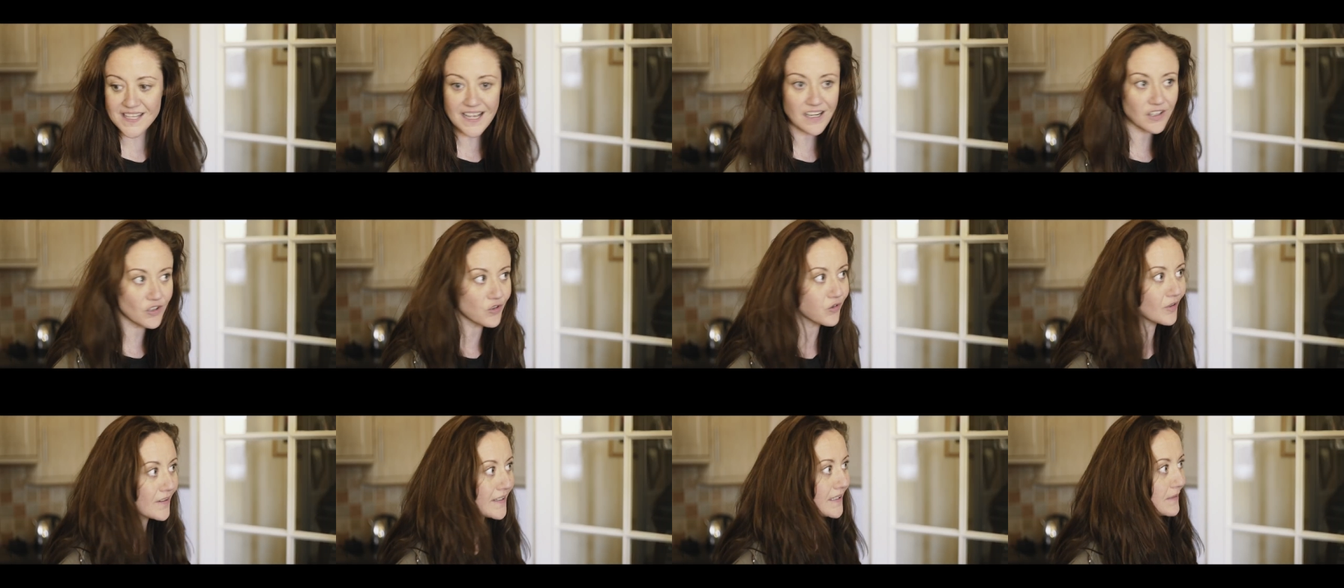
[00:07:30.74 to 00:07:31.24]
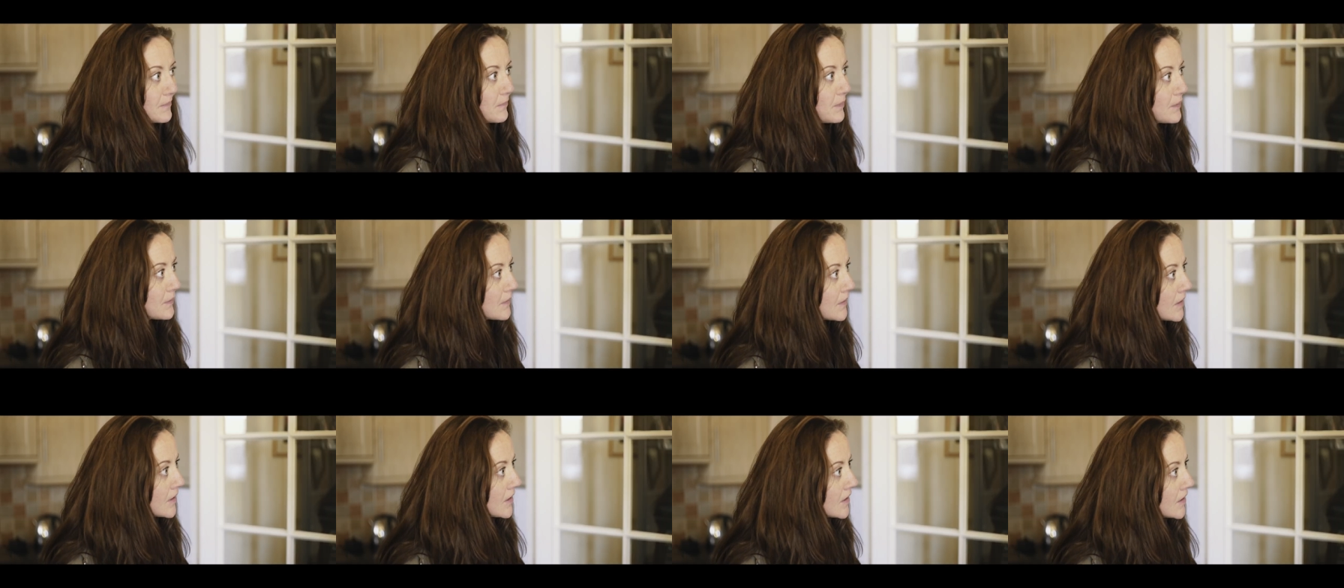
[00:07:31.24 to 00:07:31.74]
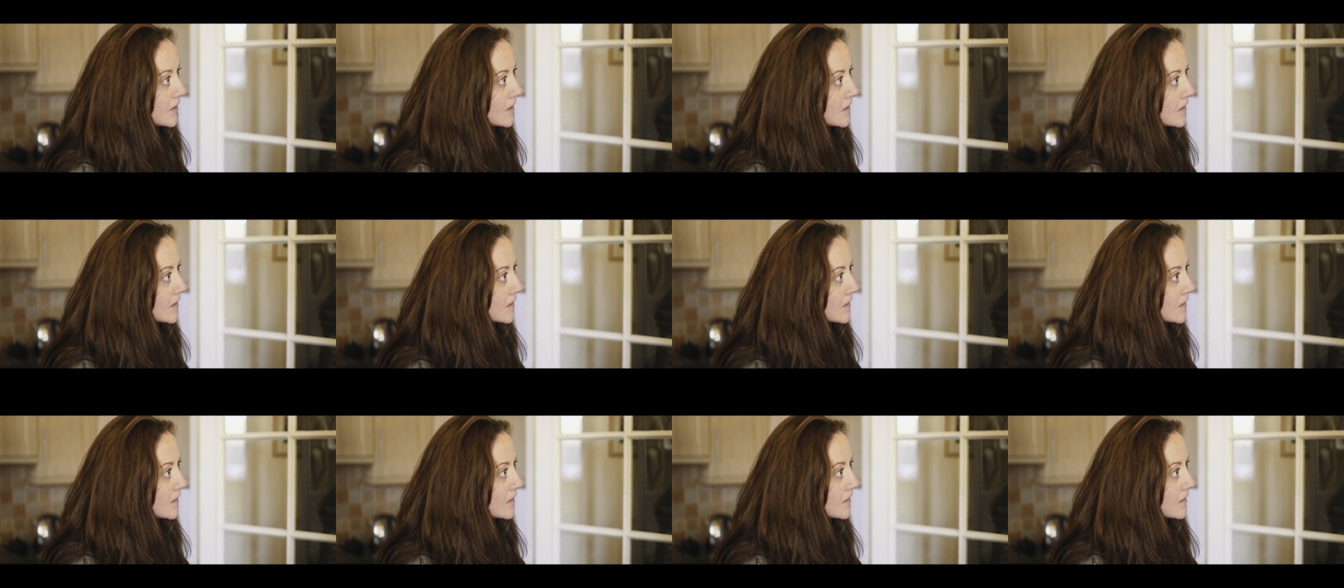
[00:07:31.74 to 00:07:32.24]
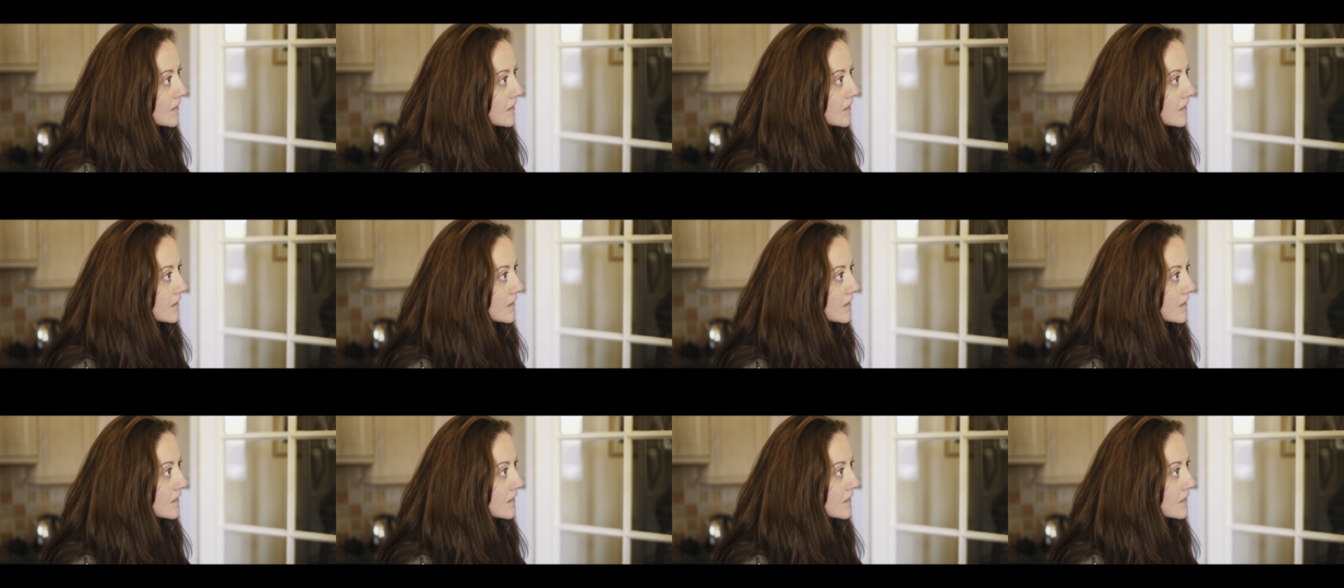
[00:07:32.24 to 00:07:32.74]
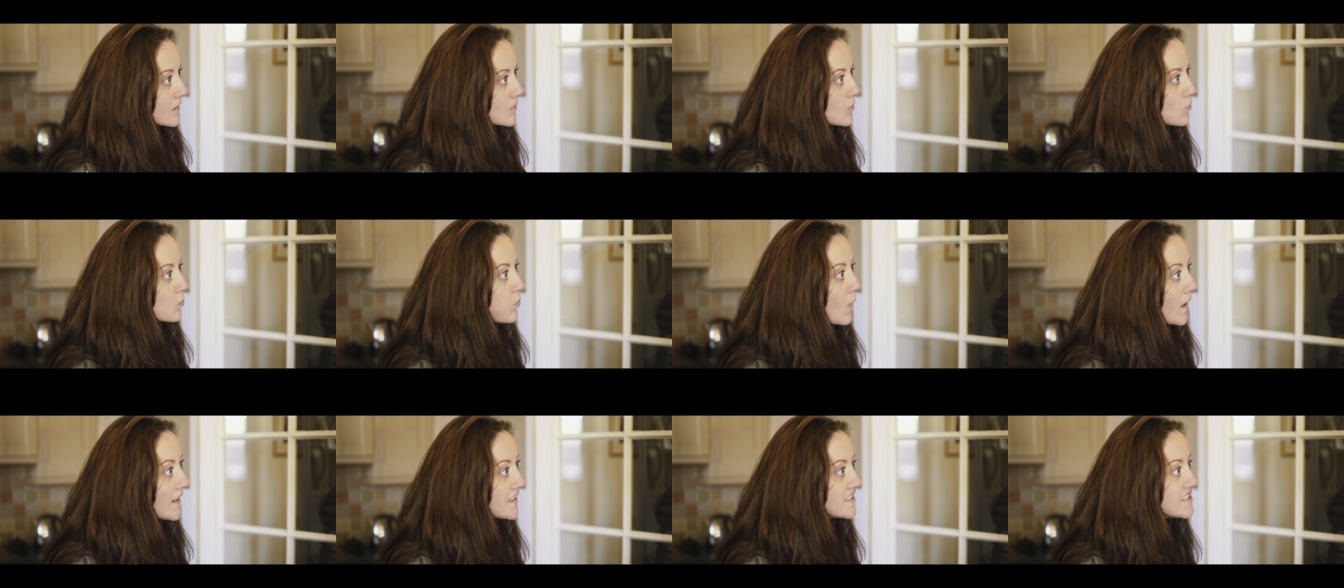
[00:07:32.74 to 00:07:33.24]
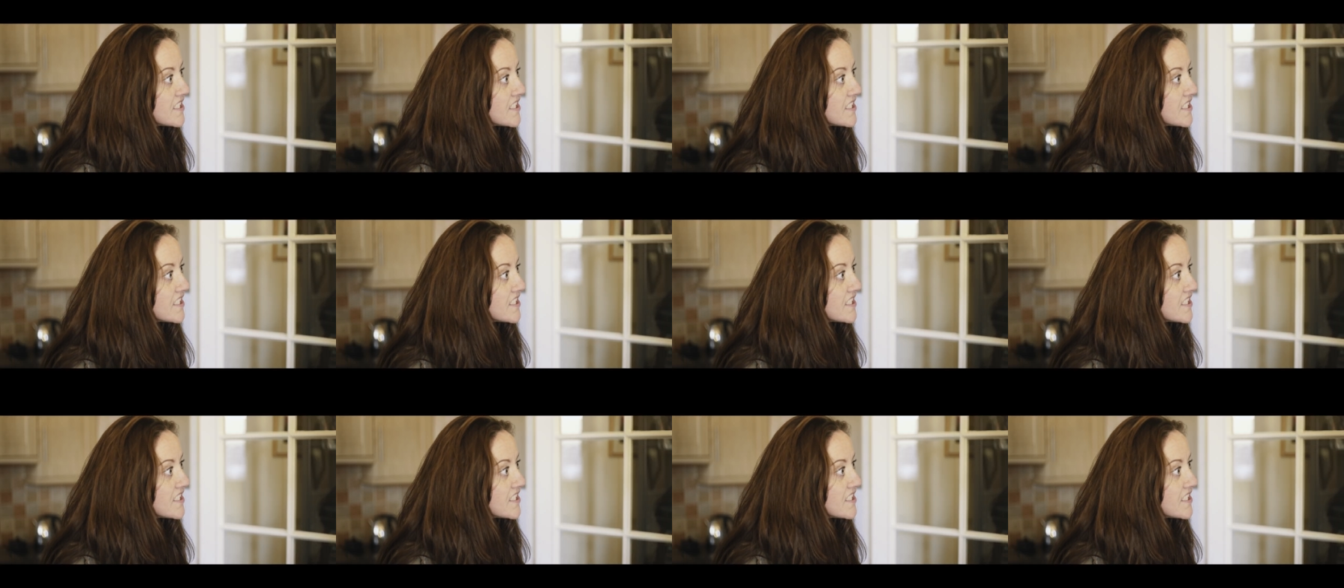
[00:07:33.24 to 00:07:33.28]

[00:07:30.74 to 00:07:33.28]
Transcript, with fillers: that creep? Why